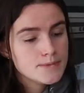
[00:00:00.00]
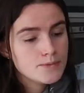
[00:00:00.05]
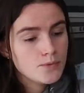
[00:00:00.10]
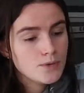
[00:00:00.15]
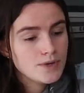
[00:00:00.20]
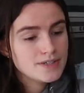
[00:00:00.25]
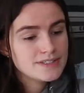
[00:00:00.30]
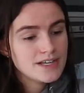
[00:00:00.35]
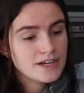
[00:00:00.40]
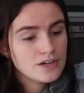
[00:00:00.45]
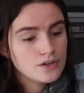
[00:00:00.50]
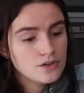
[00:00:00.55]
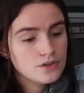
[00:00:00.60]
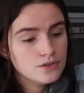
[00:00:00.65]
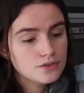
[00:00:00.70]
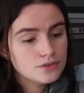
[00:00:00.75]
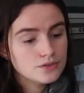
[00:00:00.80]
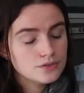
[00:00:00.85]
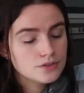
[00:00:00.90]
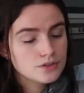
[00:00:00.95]
What is that
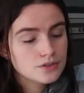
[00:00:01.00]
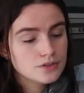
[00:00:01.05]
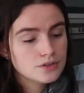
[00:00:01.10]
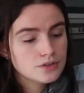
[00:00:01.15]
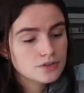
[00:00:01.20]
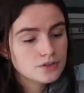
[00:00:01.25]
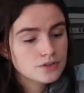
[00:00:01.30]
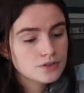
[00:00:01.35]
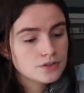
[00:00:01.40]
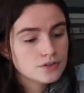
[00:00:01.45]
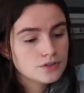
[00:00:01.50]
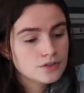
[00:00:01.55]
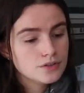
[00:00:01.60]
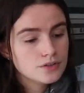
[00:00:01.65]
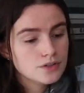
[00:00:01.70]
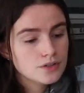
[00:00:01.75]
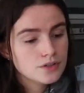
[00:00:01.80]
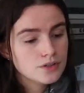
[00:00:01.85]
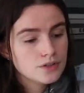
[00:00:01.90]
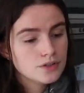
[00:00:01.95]
called?
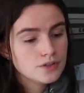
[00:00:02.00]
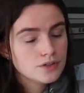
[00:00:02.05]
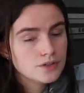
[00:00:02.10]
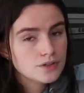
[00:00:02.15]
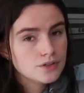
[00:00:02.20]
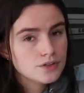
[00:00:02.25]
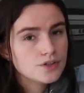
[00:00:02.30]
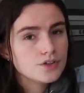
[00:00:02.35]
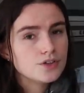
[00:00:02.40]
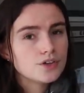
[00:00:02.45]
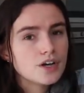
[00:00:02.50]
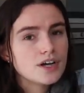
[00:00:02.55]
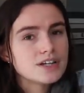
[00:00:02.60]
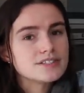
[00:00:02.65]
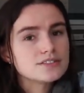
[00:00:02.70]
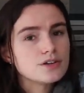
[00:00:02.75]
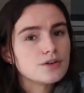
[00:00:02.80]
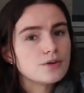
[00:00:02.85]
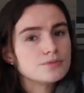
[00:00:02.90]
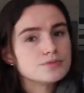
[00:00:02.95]
You guys
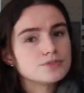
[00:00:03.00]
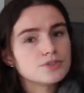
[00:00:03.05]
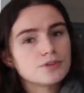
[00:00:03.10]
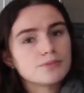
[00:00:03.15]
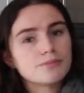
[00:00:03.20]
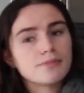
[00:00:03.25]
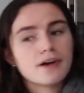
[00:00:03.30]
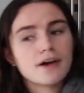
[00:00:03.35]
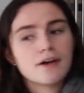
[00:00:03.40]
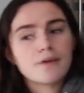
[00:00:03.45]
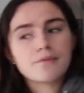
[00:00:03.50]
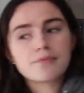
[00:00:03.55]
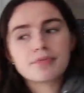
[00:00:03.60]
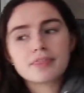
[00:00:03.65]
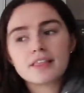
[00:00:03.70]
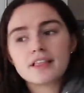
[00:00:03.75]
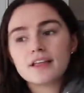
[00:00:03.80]
know what I'm talking about.